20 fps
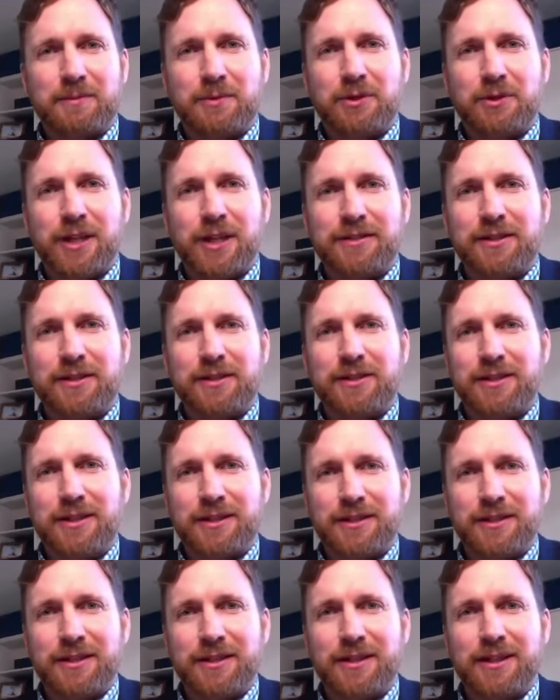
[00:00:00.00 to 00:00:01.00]
transitioned
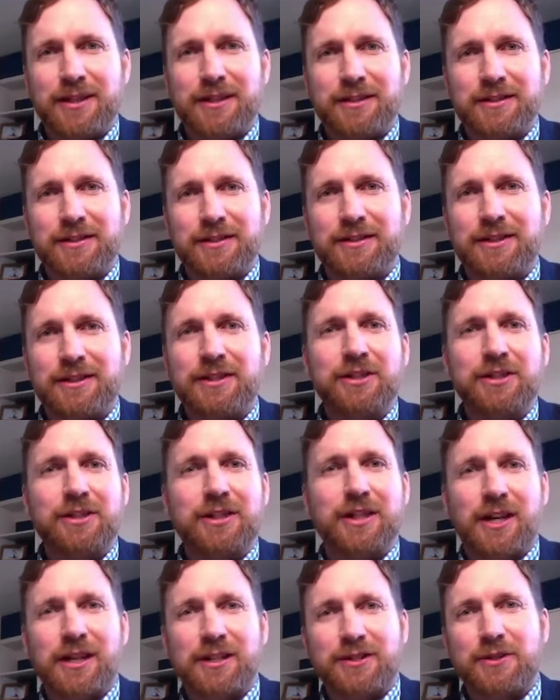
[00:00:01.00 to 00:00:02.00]
into
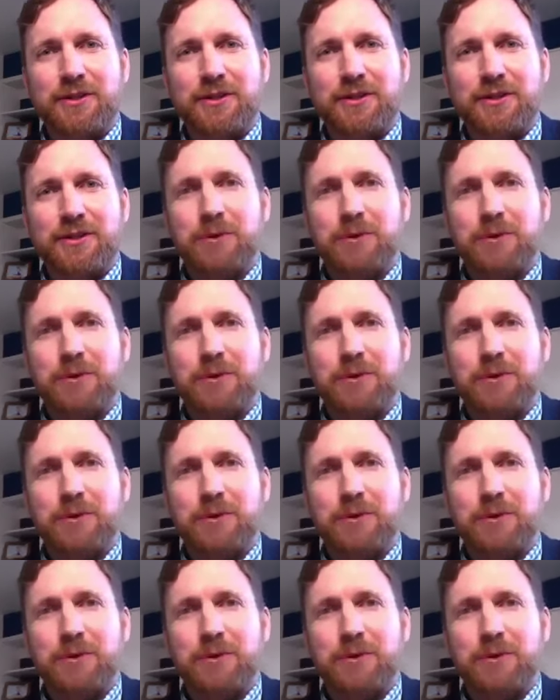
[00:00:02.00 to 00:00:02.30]
teaching high school,